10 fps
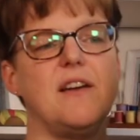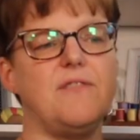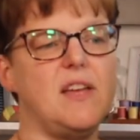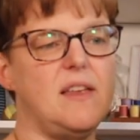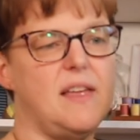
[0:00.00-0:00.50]
of
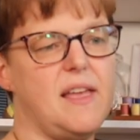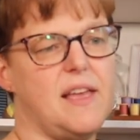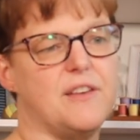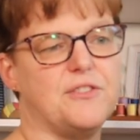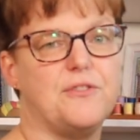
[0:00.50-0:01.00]
it
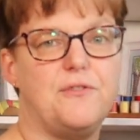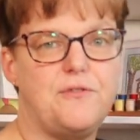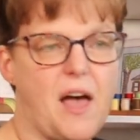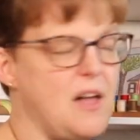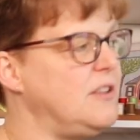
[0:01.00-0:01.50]
is
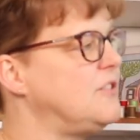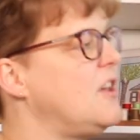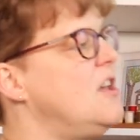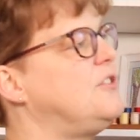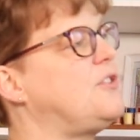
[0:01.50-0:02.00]
felt.
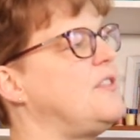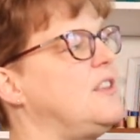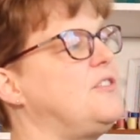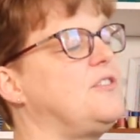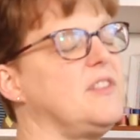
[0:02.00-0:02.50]
So
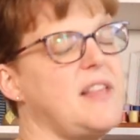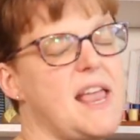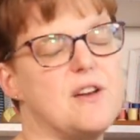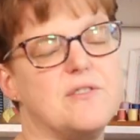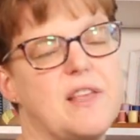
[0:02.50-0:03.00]
this is a
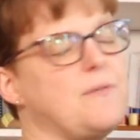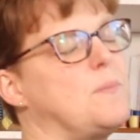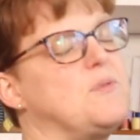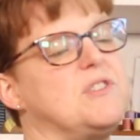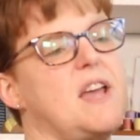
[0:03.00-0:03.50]
layer that will
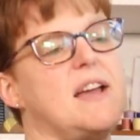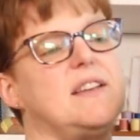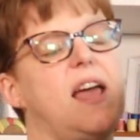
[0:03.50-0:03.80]
protect